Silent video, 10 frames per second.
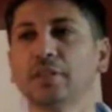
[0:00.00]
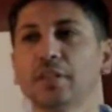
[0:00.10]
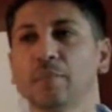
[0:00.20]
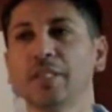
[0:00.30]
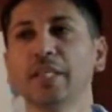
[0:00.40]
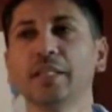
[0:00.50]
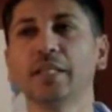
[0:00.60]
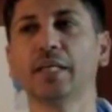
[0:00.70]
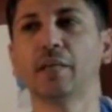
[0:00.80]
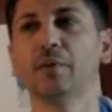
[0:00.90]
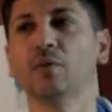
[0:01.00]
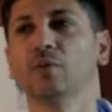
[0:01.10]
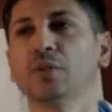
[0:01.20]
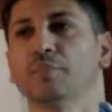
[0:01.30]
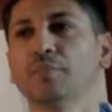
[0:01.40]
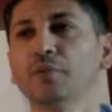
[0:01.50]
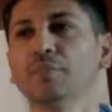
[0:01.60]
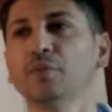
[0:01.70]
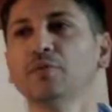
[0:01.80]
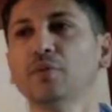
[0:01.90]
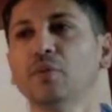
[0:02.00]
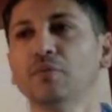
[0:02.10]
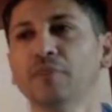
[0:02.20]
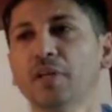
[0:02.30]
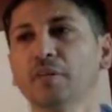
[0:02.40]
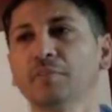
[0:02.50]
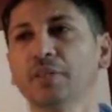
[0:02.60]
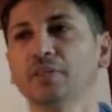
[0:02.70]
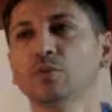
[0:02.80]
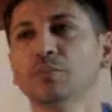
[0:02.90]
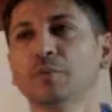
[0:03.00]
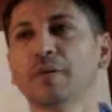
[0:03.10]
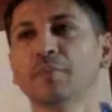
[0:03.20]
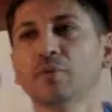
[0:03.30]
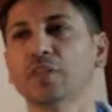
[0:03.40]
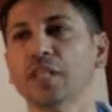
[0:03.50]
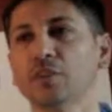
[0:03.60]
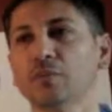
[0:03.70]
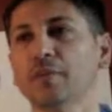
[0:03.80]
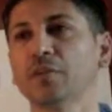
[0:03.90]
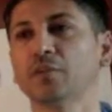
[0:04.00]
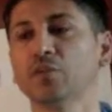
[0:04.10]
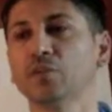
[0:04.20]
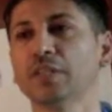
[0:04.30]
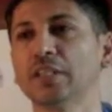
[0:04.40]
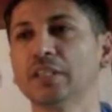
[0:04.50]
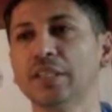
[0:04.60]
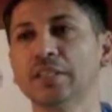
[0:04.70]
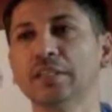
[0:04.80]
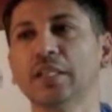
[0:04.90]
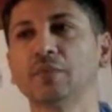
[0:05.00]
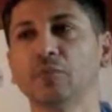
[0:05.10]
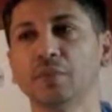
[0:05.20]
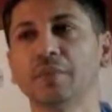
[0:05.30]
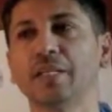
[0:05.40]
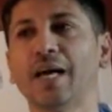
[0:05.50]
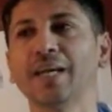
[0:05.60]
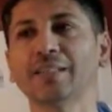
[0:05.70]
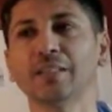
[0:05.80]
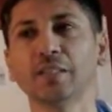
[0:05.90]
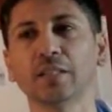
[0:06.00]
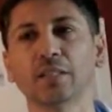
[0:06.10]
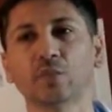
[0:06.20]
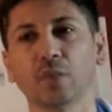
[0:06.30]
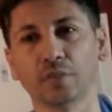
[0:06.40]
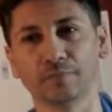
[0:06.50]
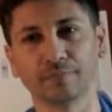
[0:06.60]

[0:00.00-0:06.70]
The main idea came along with the purpose of helping to provide protection by reducing the testing and treatment accident as well.